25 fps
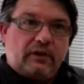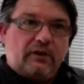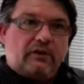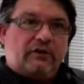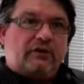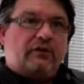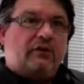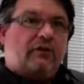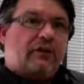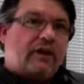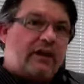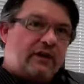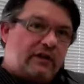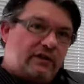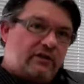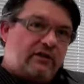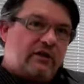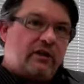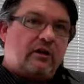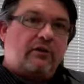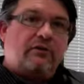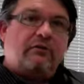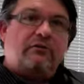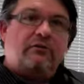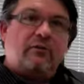So they can
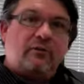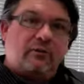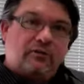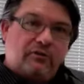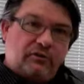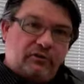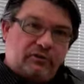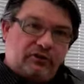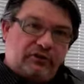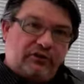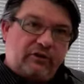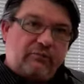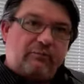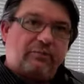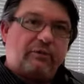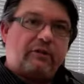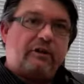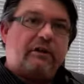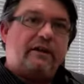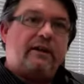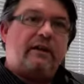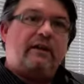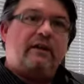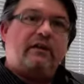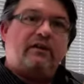go through and do simple
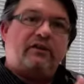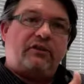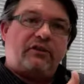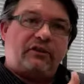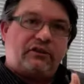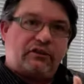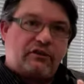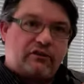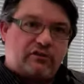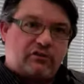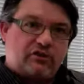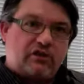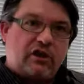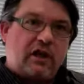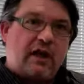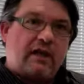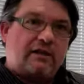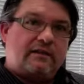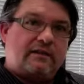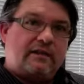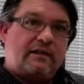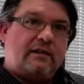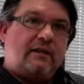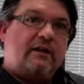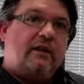analysis and
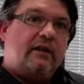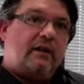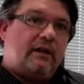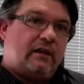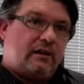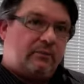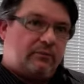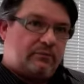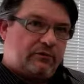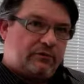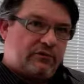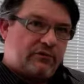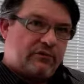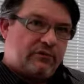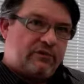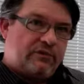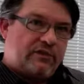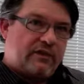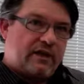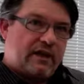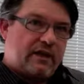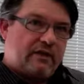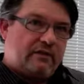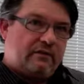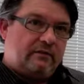charting and produce
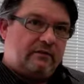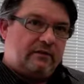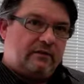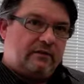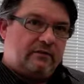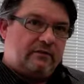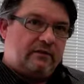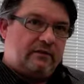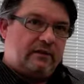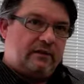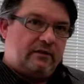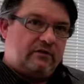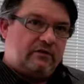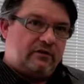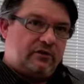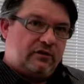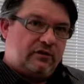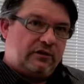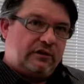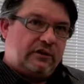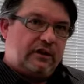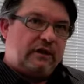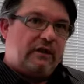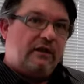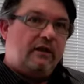that
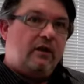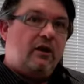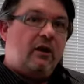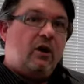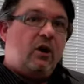internally,